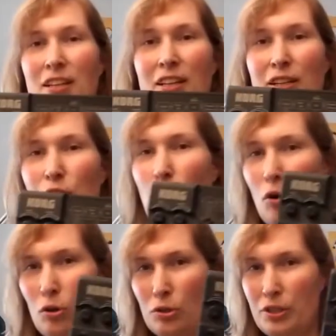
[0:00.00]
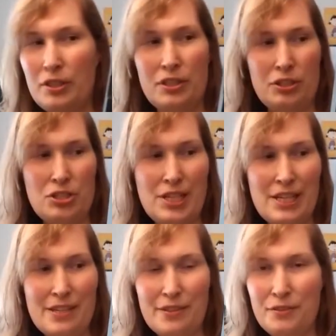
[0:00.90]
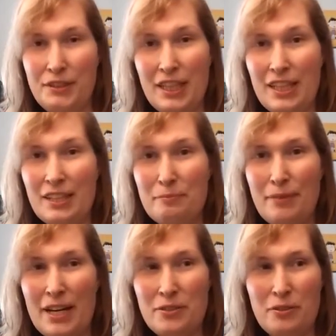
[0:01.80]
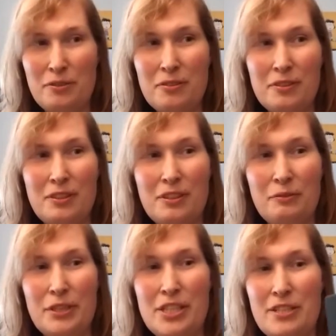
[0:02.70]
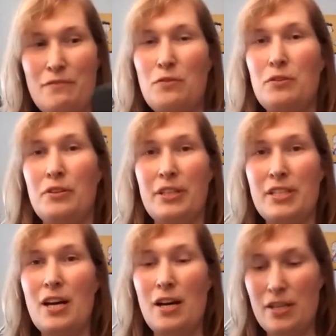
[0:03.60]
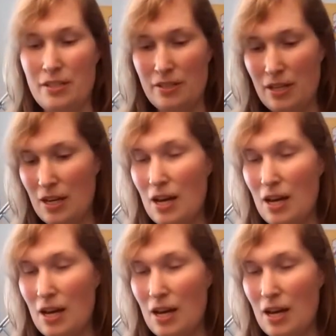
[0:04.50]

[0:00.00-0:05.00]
a Korg G3 pedal, which is for guitars.